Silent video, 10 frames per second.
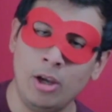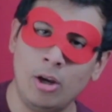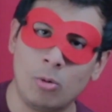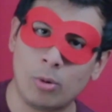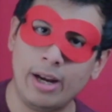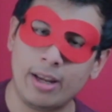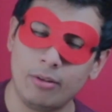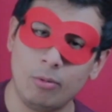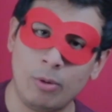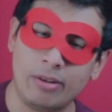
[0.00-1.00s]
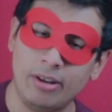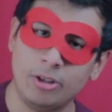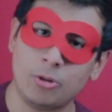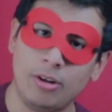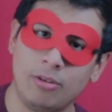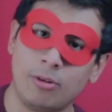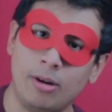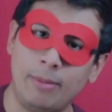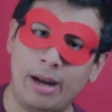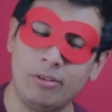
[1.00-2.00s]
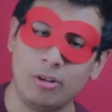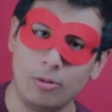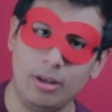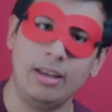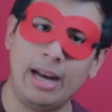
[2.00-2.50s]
Rick's injuries from Icicle.